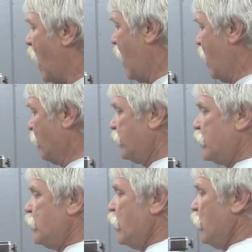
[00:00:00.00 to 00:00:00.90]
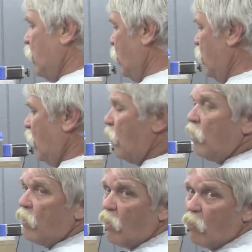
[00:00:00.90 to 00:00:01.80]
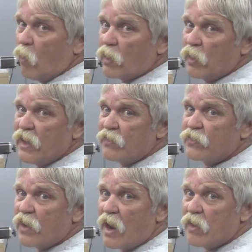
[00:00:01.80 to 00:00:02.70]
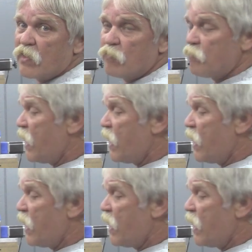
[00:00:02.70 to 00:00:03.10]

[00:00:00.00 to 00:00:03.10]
I have two, one on each side of the